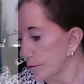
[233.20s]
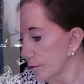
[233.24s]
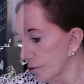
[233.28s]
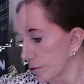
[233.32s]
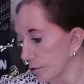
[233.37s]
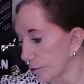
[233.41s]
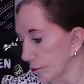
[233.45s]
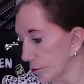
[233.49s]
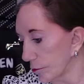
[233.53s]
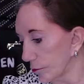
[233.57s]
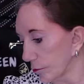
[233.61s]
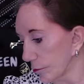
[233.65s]

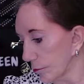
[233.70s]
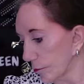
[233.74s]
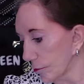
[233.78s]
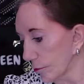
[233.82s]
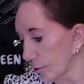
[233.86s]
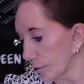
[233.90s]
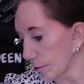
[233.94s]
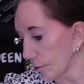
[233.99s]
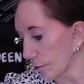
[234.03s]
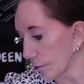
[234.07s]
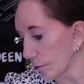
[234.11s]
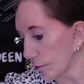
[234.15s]

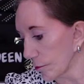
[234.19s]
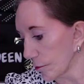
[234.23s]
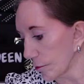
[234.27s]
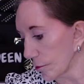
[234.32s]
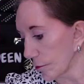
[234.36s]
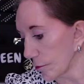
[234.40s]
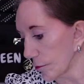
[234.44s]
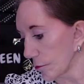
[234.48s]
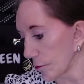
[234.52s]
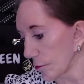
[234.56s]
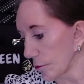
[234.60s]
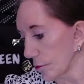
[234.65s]

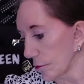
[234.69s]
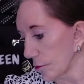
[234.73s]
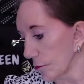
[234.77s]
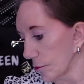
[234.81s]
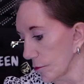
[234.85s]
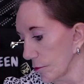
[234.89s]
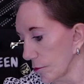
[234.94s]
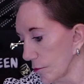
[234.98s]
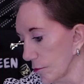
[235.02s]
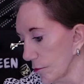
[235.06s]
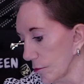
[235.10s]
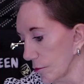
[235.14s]

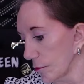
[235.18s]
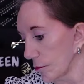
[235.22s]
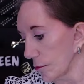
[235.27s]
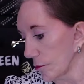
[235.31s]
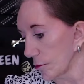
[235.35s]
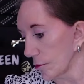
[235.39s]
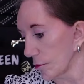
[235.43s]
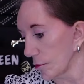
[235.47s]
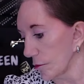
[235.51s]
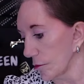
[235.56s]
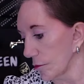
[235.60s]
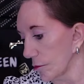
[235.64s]

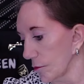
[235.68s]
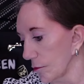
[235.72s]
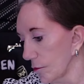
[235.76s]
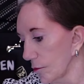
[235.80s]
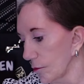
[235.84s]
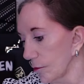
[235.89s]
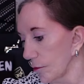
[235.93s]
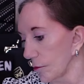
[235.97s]
No one is speaking in this clip.